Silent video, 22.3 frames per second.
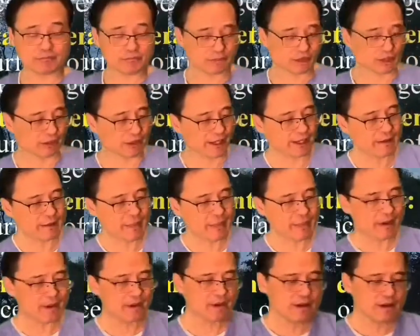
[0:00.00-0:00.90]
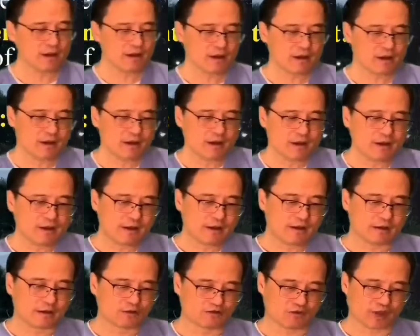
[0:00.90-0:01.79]
all right?
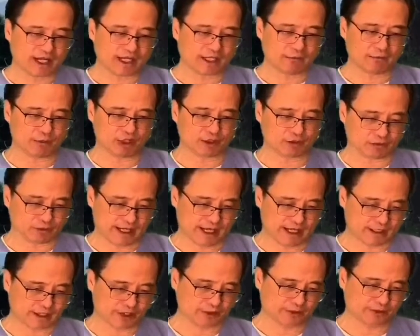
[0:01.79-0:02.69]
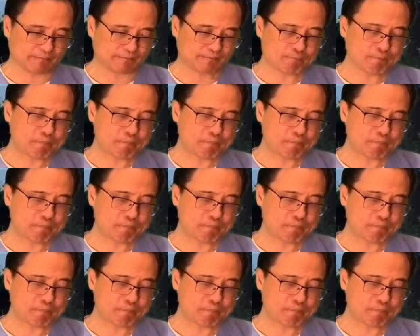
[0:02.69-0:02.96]
Right in the middle, actually.